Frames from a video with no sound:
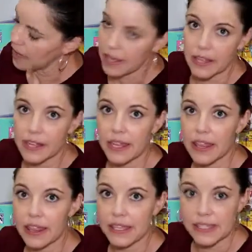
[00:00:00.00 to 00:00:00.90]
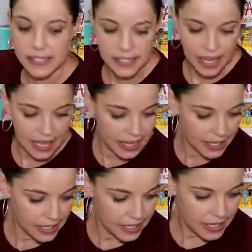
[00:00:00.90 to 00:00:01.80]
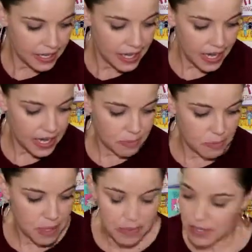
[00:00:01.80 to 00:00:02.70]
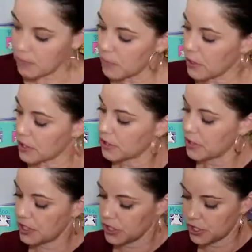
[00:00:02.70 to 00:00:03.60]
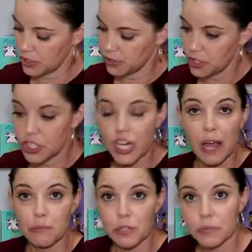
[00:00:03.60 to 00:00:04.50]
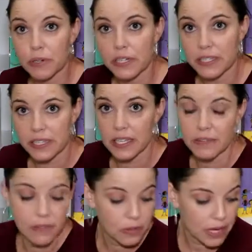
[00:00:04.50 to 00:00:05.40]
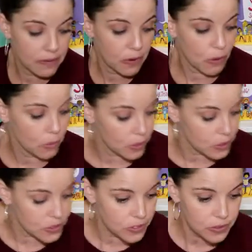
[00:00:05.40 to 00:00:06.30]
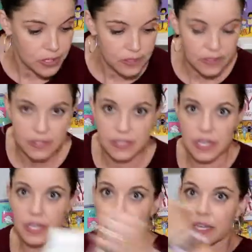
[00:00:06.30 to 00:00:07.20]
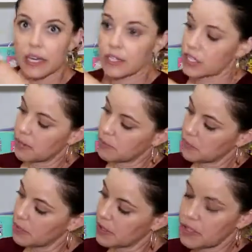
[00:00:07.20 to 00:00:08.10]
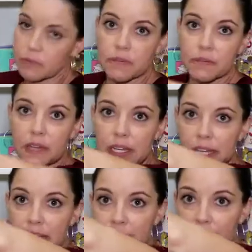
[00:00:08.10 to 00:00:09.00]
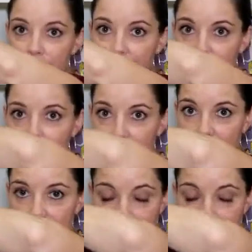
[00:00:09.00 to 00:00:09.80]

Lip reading: on this side, and maybe a more traditional chapter books, if you have older students, kind of chapter books would fit in that way.